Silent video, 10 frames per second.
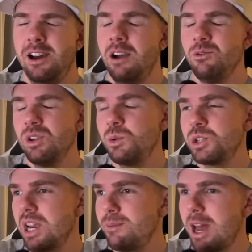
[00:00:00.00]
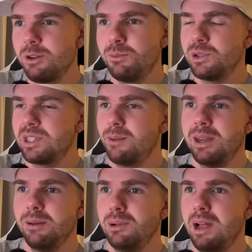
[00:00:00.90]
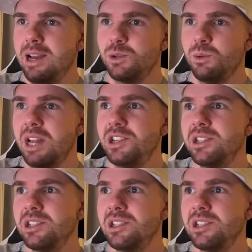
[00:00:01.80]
I really wish eBay could put something in place where they